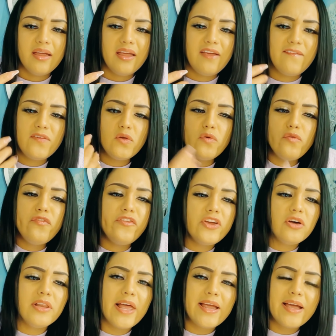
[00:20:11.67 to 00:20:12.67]
if you
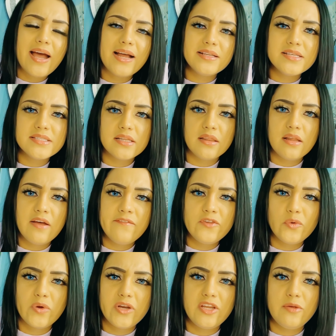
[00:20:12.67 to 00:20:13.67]
feel like God doesn't love
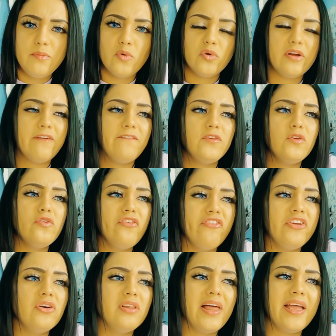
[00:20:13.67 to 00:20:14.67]
you anymore, if you
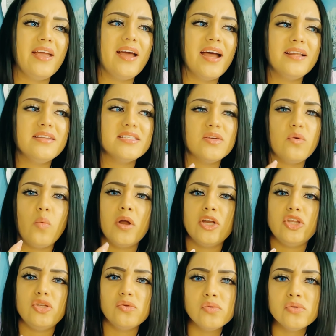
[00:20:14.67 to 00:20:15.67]
feel like God doesn't want
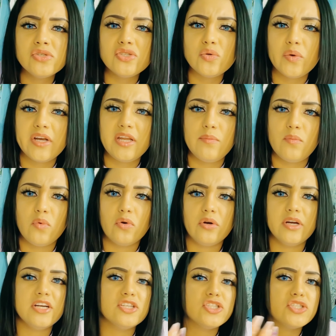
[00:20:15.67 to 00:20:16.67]
to use you
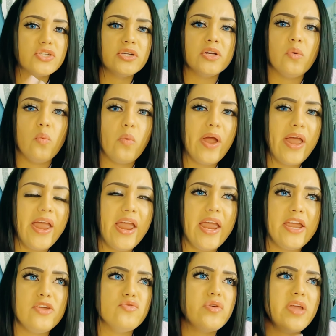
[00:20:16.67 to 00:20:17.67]
anymore in a certain
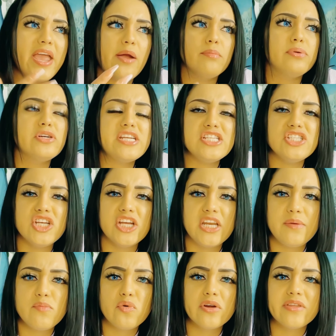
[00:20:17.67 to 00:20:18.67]
way, you can't preach
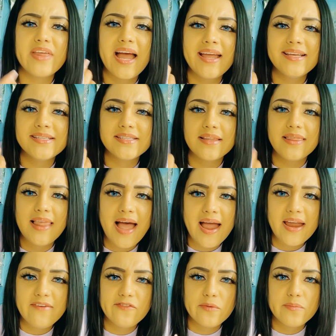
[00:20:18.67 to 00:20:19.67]
anymore, that is a
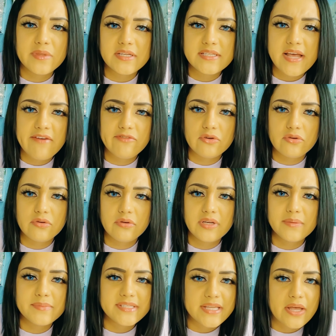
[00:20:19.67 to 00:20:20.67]
lie from the devil
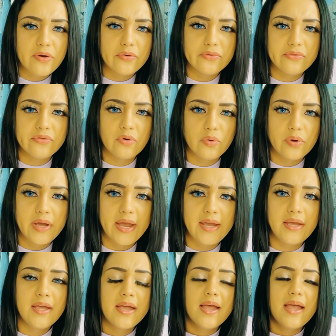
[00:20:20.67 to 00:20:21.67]
himself,
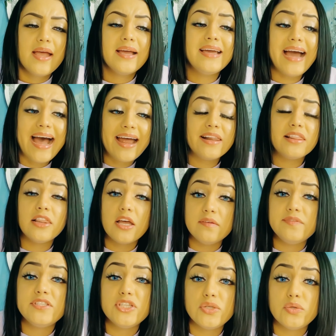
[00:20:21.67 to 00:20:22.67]
okay? God
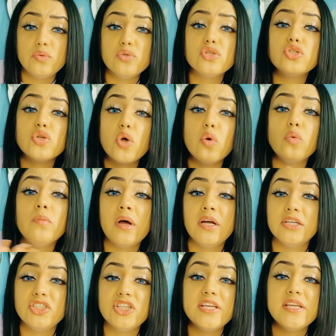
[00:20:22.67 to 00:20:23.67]
loves you so
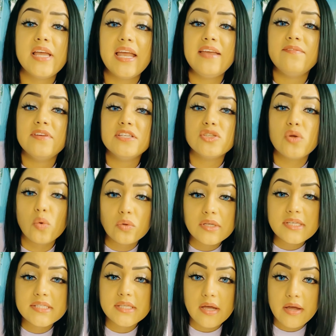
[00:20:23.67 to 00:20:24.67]
much, he gave his
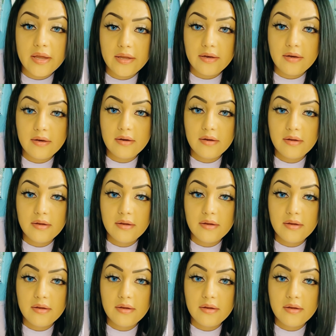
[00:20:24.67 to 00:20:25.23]
only son,